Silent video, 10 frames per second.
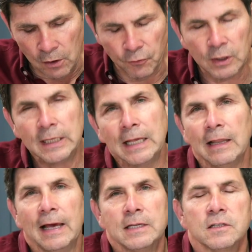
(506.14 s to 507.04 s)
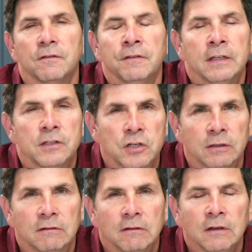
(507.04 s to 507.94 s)
of really class division.
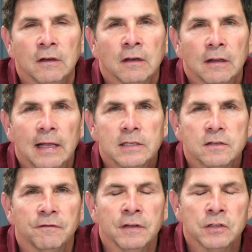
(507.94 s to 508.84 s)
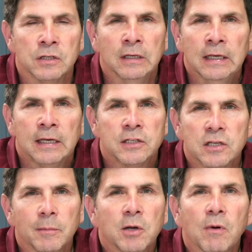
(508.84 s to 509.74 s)
Class division. In
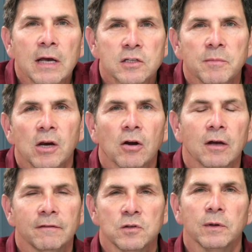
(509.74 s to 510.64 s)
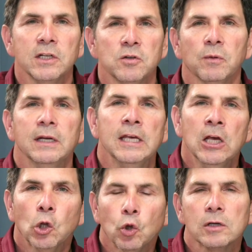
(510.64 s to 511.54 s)
so many ways, America of 2020
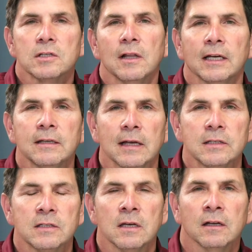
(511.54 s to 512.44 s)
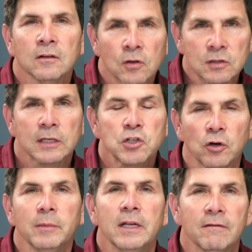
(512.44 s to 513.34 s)
looks like
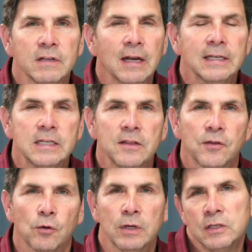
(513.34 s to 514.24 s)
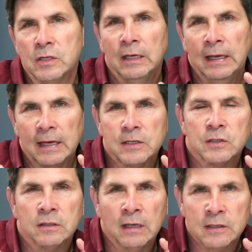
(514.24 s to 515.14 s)
Germany of the 1930s,
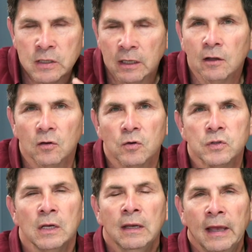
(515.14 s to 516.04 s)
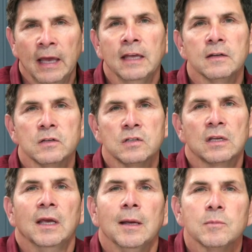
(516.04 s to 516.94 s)
as Hitler's heinous
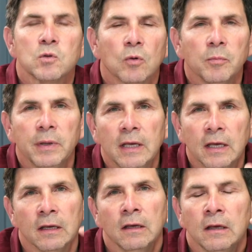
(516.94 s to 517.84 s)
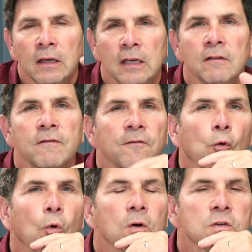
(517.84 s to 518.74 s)
schemes were being
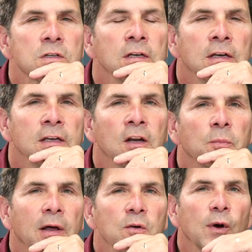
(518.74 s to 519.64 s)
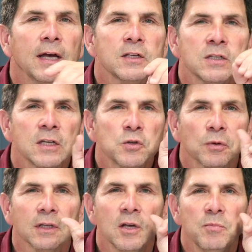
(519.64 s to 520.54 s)
enforced. By the way, it's
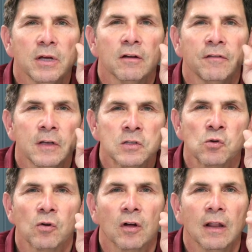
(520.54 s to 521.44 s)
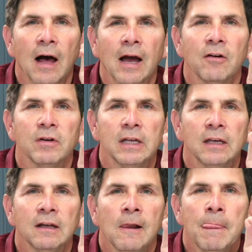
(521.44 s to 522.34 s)
really a bit of historical
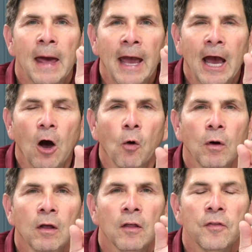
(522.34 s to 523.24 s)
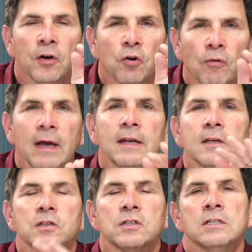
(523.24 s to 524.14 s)
irony how the
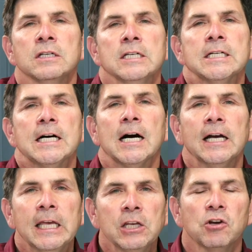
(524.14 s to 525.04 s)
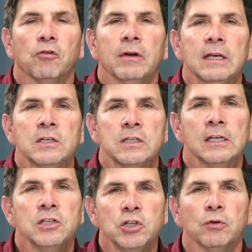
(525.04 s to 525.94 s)
greatest increase
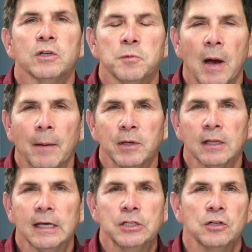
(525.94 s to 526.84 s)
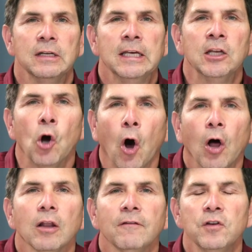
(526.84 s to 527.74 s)
in Jewish population in
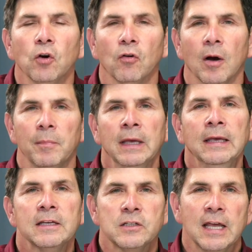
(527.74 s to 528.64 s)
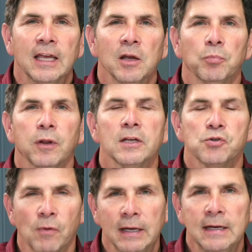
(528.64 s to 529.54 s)
all of Europe is taking
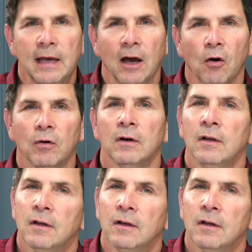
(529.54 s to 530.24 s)
place right now